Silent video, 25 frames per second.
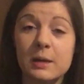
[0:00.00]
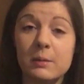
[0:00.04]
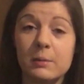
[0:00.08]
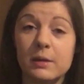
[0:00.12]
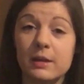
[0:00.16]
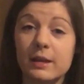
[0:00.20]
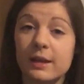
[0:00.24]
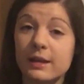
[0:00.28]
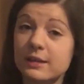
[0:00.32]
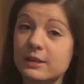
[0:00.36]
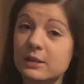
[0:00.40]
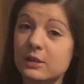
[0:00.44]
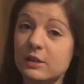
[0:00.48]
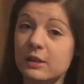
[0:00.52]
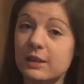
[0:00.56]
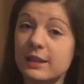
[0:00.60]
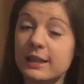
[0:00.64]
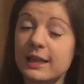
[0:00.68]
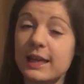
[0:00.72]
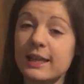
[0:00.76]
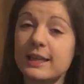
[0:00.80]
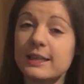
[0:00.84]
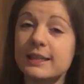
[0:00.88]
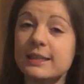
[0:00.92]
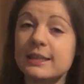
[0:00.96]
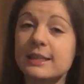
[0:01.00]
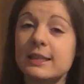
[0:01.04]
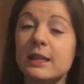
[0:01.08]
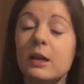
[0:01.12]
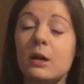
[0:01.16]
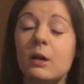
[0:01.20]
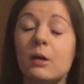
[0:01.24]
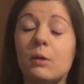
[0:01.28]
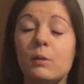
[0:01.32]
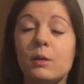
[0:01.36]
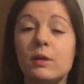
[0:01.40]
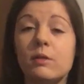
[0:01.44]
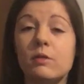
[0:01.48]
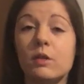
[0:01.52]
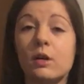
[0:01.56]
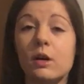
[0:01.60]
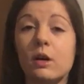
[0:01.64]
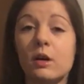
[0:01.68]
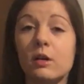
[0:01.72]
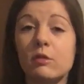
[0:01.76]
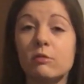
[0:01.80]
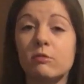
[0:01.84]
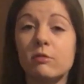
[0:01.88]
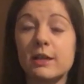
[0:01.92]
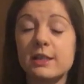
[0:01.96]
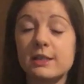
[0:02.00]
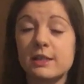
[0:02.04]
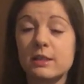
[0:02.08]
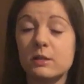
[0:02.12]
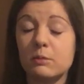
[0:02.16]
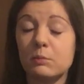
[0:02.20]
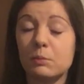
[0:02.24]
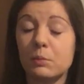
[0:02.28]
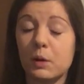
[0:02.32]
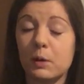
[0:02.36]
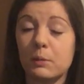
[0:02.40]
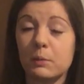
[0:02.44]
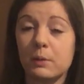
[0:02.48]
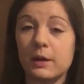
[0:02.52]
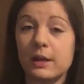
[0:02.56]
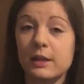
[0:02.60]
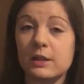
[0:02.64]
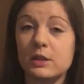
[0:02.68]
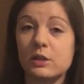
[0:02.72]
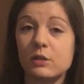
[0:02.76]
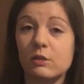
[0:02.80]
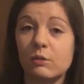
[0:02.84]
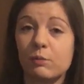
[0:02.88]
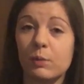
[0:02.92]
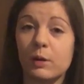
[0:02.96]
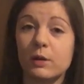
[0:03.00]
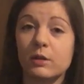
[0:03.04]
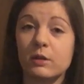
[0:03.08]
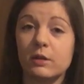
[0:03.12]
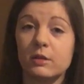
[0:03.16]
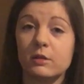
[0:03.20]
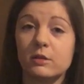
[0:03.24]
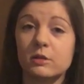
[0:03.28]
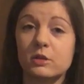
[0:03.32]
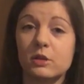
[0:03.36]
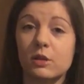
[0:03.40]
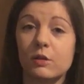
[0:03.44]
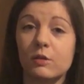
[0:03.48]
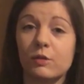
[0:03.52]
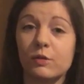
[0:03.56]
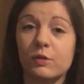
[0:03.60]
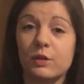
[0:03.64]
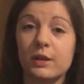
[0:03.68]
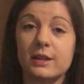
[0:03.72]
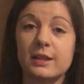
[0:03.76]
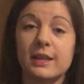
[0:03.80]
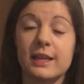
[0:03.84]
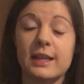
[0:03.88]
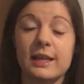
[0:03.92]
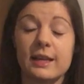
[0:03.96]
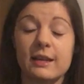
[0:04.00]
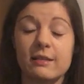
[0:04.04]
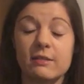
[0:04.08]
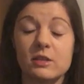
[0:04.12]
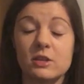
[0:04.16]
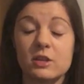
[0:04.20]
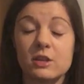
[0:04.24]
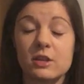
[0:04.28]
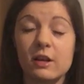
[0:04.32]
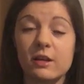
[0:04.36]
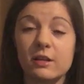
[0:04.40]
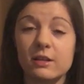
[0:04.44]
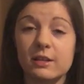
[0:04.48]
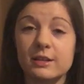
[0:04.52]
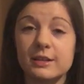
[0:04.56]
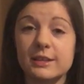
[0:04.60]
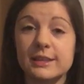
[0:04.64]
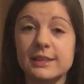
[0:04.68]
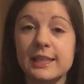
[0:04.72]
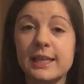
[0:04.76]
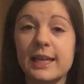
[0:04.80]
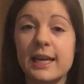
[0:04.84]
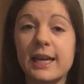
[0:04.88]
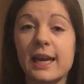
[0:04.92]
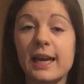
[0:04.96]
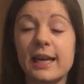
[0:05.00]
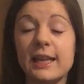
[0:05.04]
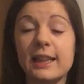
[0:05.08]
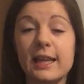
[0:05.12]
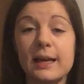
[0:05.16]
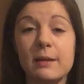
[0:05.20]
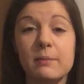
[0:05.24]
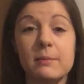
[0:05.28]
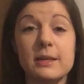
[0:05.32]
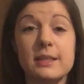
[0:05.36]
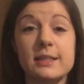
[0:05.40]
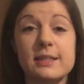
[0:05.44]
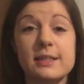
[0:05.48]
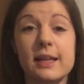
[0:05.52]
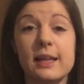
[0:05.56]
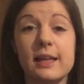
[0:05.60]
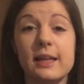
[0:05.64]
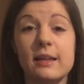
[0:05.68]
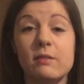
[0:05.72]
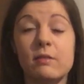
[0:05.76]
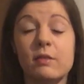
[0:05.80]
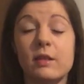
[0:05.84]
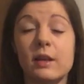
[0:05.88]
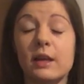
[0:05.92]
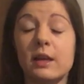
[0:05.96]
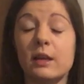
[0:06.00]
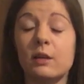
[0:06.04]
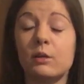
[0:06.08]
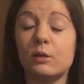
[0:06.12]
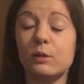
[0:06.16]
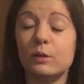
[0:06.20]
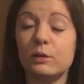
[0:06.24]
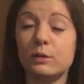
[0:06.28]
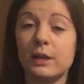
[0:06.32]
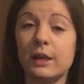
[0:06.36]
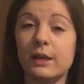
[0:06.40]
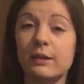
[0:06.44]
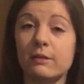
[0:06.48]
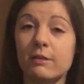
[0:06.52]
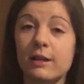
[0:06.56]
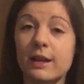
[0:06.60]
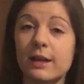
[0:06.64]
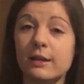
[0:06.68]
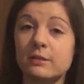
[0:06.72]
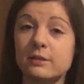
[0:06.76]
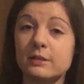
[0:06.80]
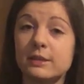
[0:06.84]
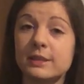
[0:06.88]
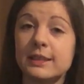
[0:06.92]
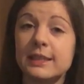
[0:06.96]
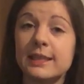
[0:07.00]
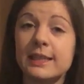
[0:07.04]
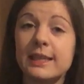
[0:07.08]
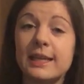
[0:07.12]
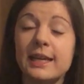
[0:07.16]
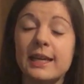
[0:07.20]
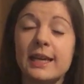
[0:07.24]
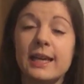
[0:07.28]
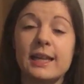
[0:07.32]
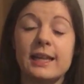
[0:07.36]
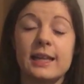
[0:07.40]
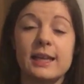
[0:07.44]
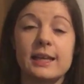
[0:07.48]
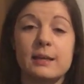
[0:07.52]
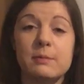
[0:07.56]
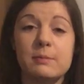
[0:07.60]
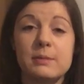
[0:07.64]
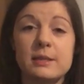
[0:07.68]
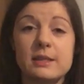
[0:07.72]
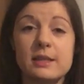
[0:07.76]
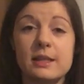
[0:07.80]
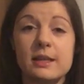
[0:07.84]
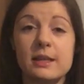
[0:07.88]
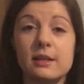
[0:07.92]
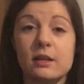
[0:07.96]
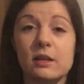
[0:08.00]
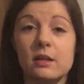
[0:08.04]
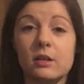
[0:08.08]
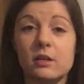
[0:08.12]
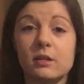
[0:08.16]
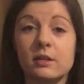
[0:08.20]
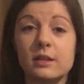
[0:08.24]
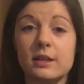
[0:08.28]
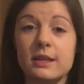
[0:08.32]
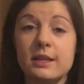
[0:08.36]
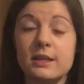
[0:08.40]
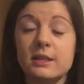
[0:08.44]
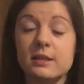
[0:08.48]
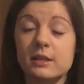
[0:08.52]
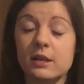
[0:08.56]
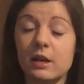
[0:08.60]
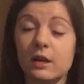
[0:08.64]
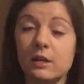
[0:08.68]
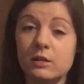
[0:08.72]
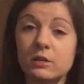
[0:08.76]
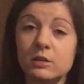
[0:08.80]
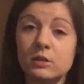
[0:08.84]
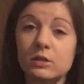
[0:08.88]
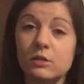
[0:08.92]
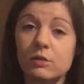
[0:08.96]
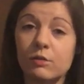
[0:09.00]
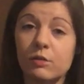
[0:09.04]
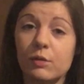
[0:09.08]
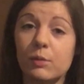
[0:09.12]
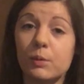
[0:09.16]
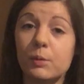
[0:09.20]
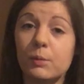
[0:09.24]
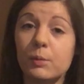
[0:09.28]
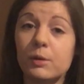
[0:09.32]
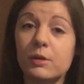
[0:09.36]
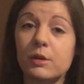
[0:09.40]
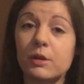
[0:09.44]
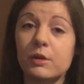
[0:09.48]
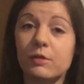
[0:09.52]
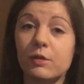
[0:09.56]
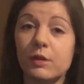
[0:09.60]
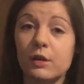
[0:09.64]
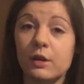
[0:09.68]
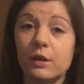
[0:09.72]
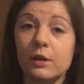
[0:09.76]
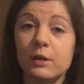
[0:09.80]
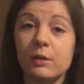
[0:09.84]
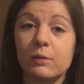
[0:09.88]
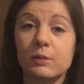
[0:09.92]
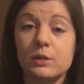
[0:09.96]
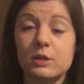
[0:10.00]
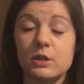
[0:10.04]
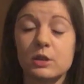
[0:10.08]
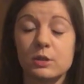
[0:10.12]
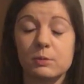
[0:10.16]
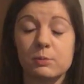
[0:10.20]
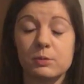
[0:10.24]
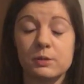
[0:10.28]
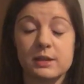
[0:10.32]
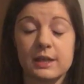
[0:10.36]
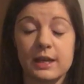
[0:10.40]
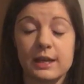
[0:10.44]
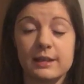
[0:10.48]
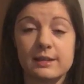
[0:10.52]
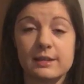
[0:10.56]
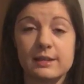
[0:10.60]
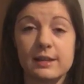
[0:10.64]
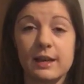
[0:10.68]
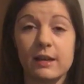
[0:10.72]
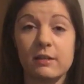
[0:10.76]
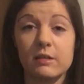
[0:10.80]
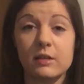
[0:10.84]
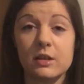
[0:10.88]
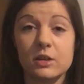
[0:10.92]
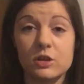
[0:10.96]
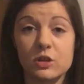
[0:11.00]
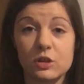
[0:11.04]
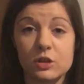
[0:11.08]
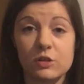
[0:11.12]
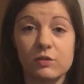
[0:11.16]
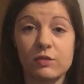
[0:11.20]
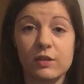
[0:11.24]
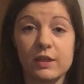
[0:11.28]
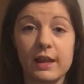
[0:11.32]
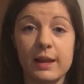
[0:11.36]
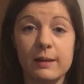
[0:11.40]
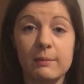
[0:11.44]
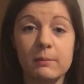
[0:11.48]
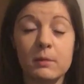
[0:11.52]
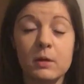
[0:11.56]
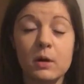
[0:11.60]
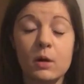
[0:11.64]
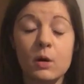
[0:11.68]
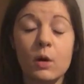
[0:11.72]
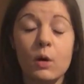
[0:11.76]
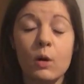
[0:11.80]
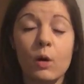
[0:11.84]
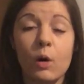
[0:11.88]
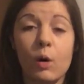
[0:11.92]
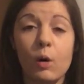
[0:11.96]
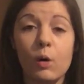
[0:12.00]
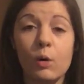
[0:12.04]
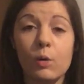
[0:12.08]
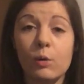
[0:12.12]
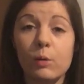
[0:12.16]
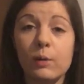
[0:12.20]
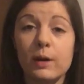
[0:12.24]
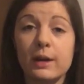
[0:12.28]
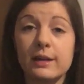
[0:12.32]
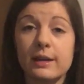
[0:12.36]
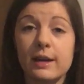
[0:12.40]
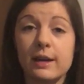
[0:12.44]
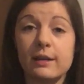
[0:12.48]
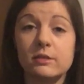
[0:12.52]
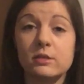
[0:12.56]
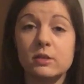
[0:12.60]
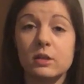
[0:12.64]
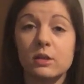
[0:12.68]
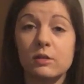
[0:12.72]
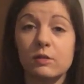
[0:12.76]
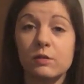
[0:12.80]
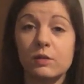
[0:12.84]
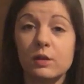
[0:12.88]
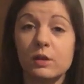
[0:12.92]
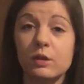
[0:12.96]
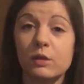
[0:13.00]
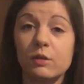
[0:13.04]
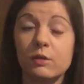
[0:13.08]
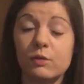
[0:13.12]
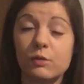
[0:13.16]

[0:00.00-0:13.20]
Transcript: but that's not the case. We've got a resident population of bottlenose dolphin here in Scotland and that means they live here all year round. They can be seen along the east coast from the Moray Firth, which is a protected area just for them, all the way down to the Firth